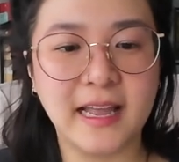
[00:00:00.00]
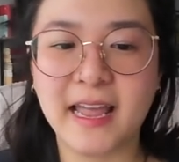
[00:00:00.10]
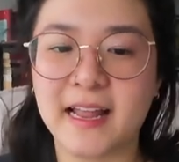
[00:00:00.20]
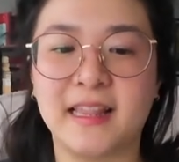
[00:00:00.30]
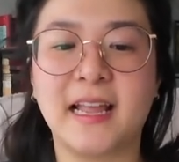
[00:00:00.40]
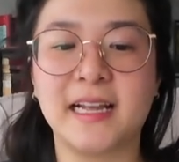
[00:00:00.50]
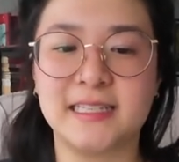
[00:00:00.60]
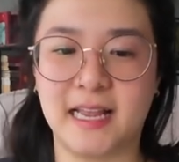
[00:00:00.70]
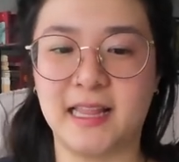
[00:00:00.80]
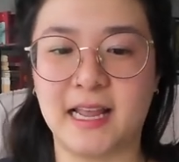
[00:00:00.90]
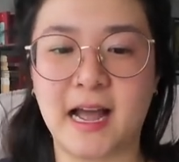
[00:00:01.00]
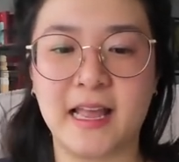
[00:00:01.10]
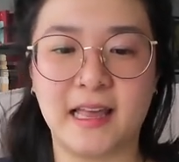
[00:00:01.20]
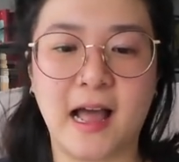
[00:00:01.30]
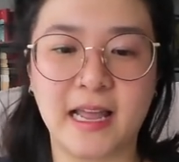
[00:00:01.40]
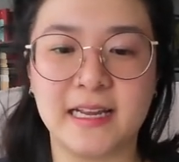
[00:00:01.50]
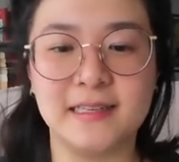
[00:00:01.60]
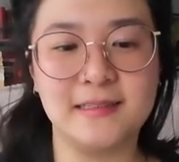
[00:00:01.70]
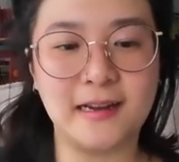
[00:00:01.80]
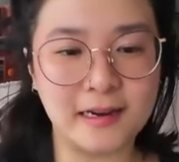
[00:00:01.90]
again, like I said, like I I
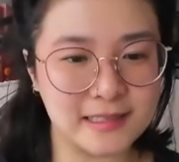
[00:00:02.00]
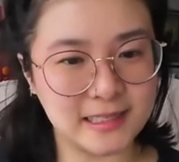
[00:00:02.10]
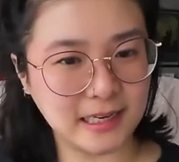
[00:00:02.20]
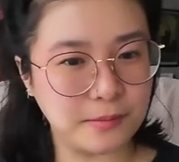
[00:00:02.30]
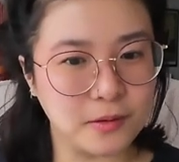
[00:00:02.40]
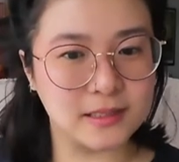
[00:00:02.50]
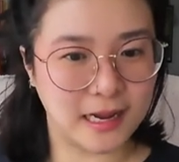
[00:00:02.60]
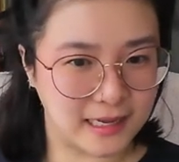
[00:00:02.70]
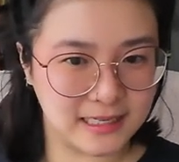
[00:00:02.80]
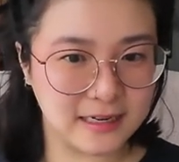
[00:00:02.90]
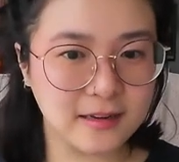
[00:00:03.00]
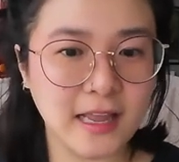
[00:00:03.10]
can see both sides here.